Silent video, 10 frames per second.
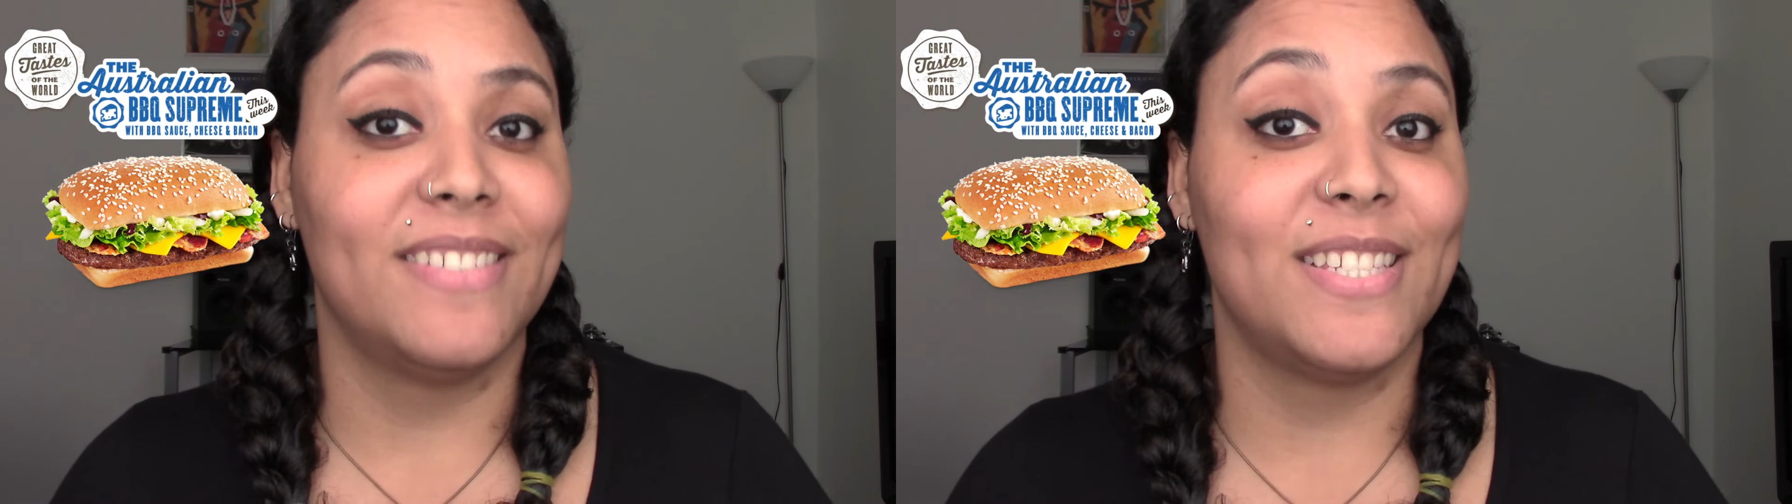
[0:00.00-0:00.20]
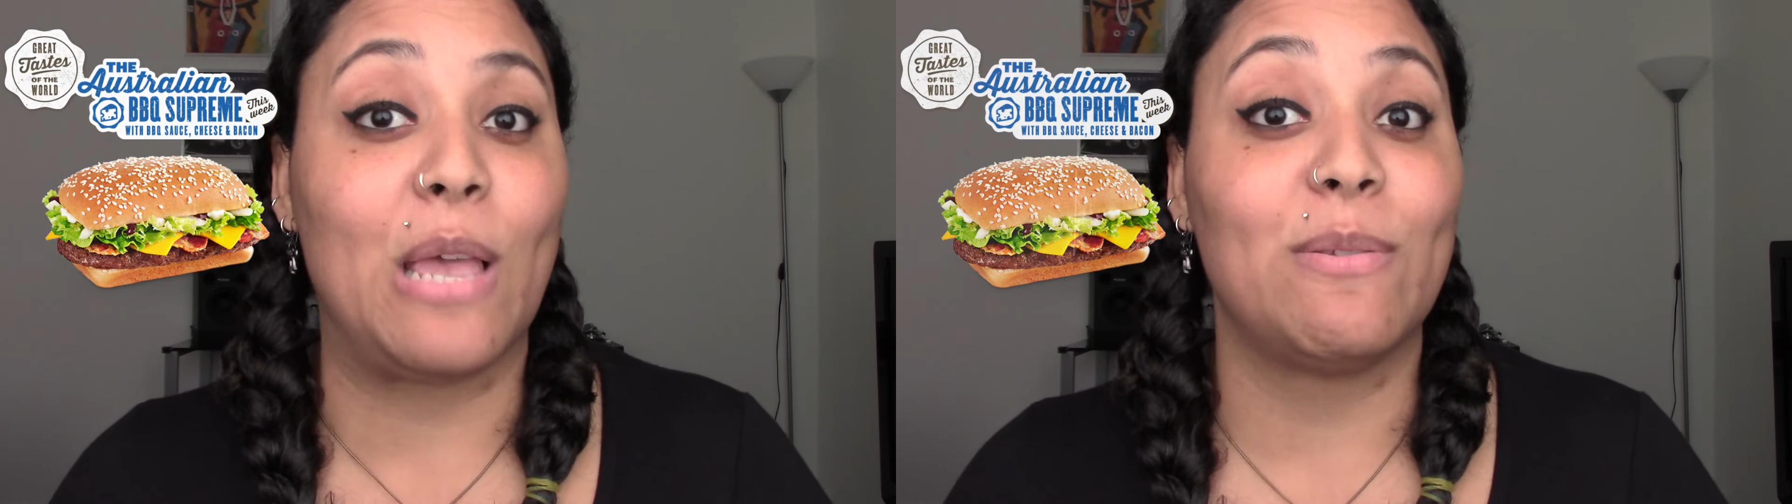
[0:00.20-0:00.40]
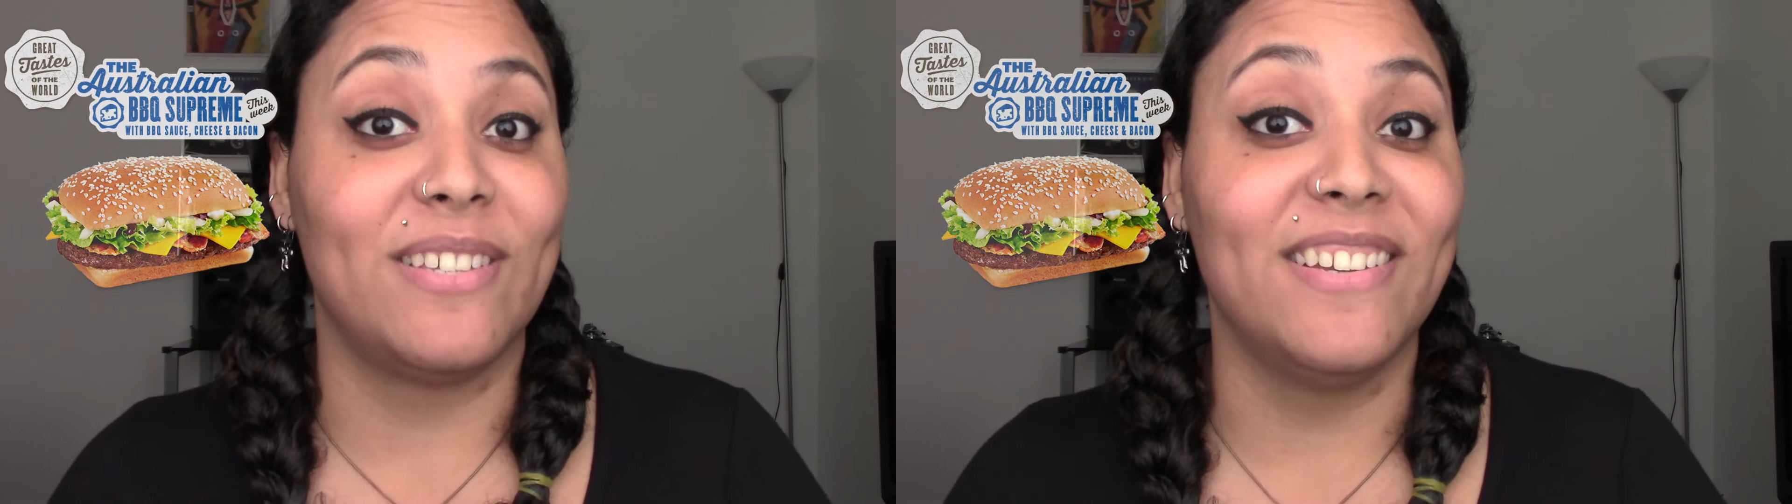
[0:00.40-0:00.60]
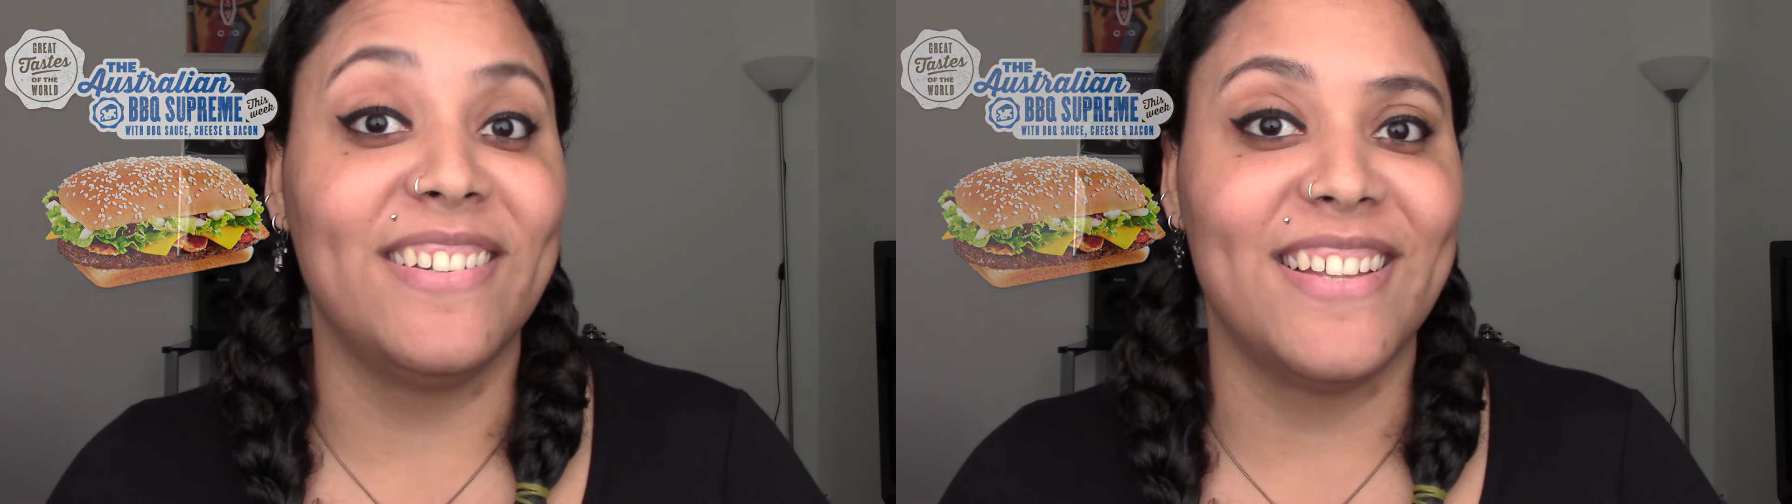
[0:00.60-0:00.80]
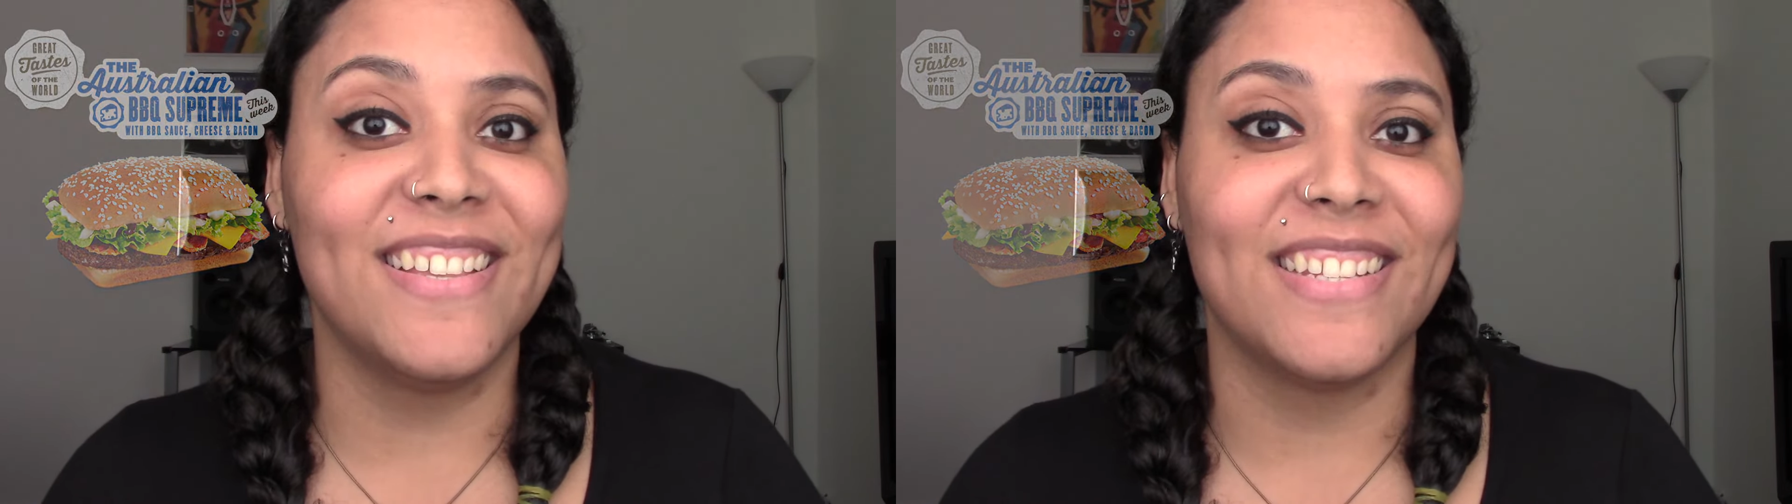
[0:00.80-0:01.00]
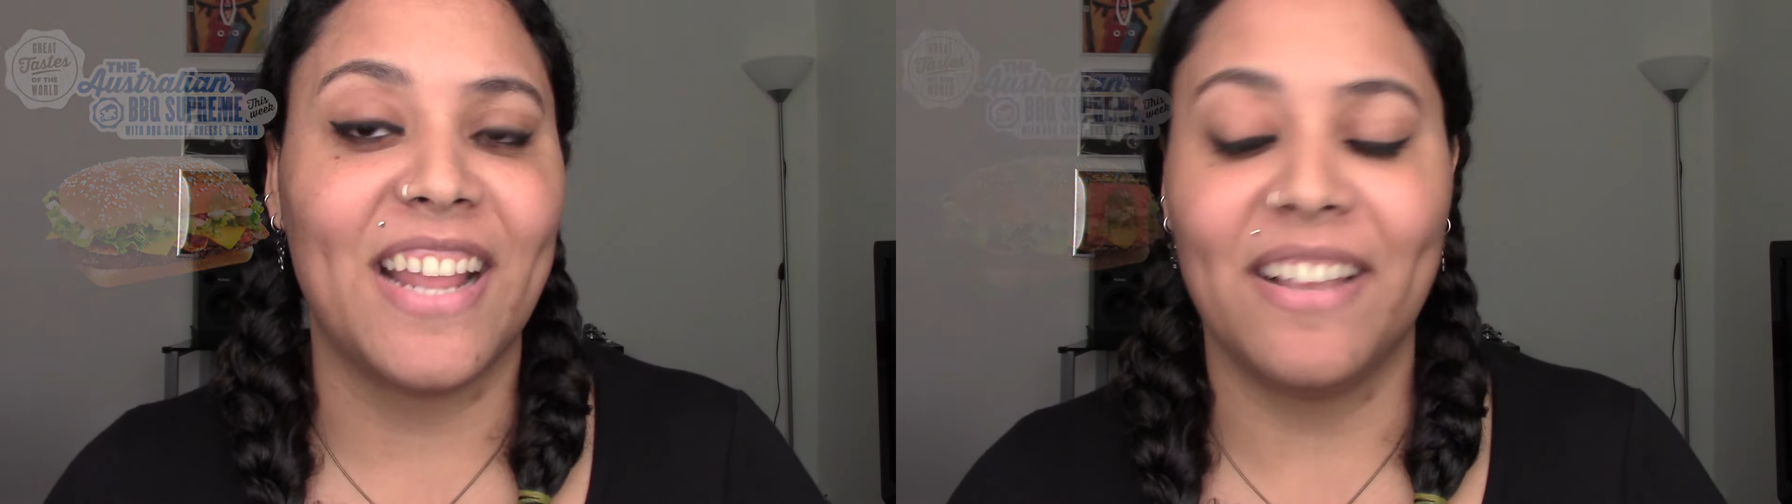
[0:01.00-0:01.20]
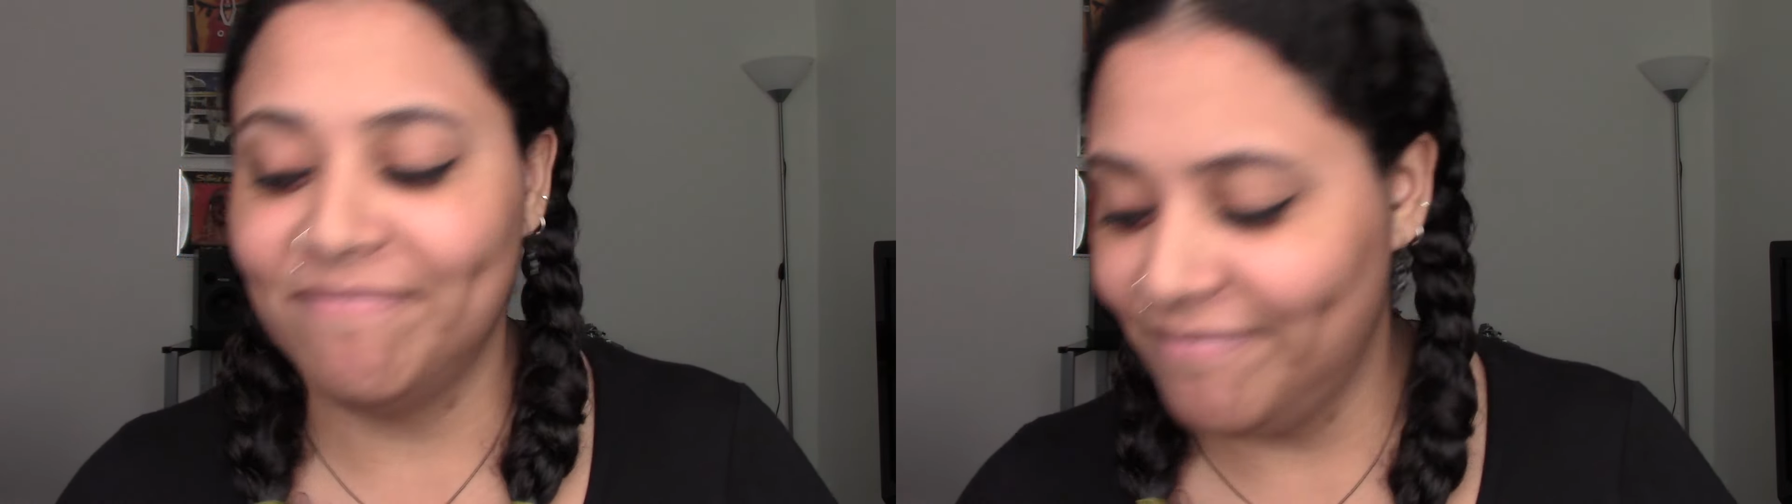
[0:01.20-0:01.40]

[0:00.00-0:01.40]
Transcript: Sounds good, doesn't it?